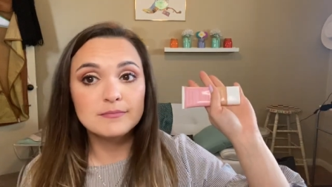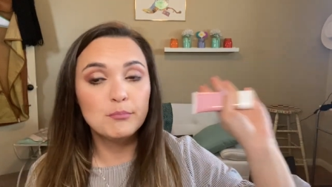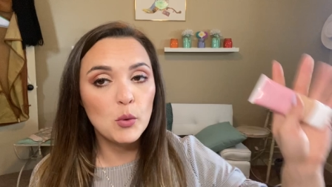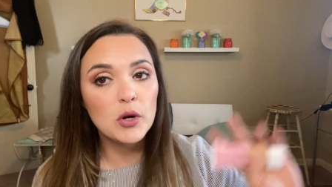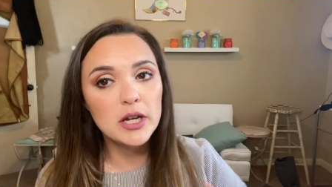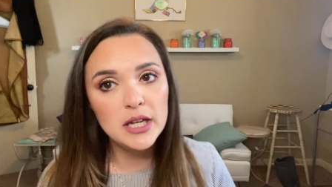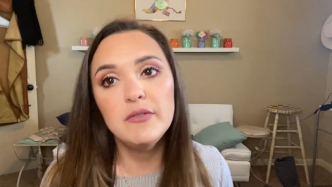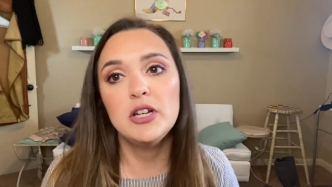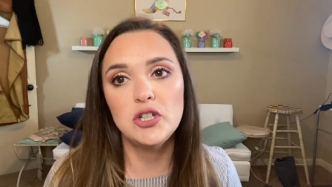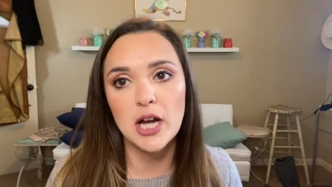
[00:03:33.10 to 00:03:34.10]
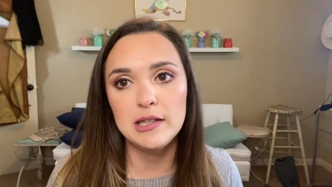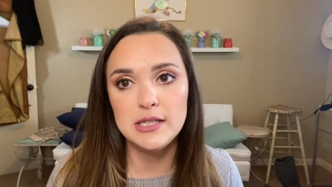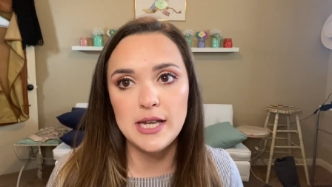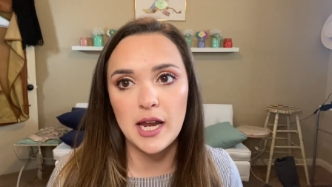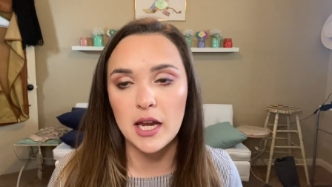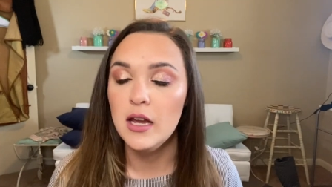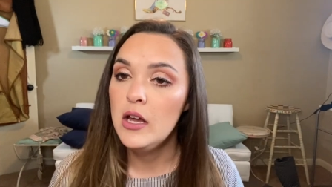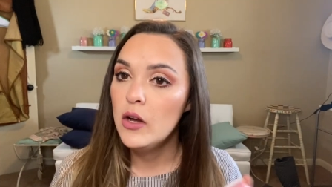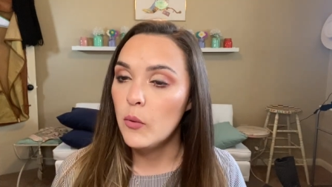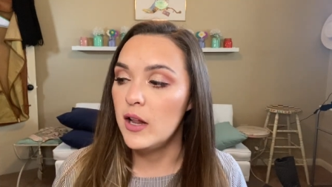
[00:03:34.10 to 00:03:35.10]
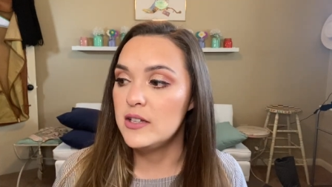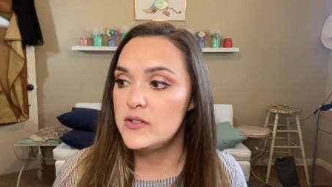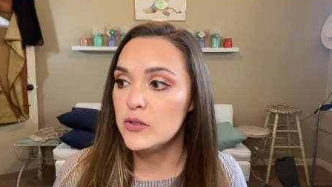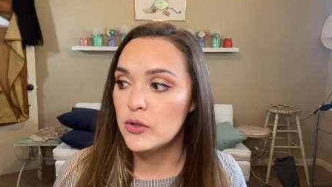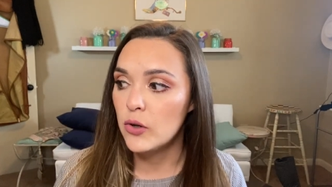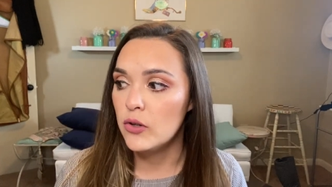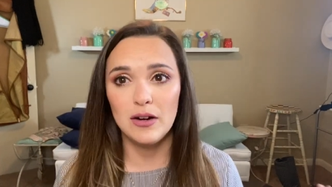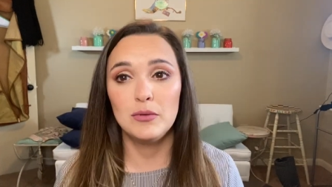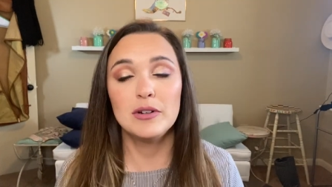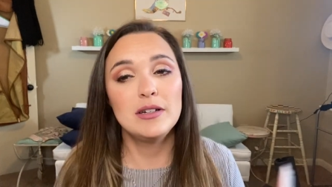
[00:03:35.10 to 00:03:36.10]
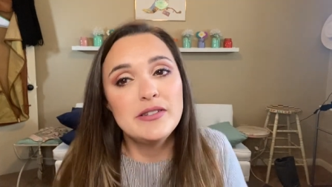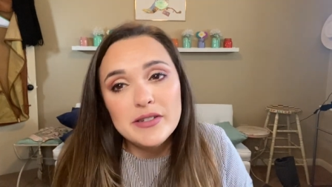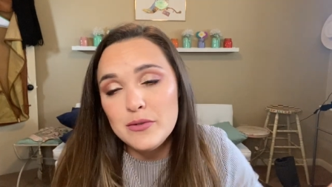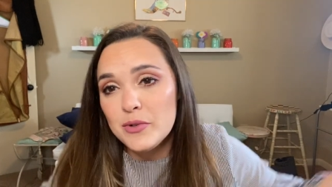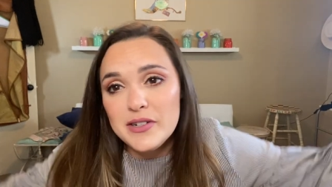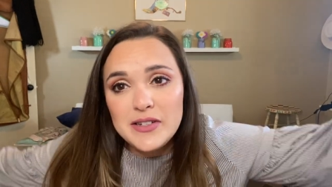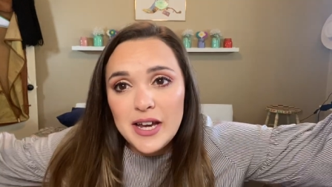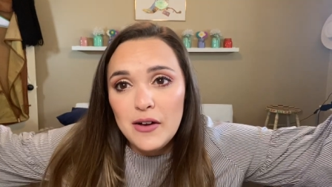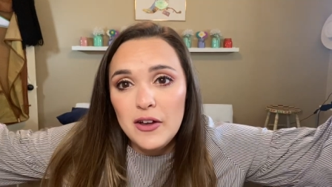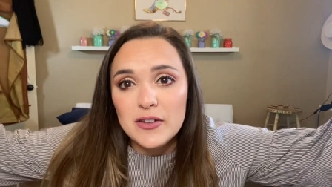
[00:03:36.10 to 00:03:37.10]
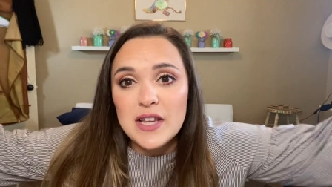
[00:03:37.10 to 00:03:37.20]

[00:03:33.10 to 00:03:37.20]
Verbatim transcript: But we're gonna give it a shot today while it's still cold. We're just gonna we're see how it goes.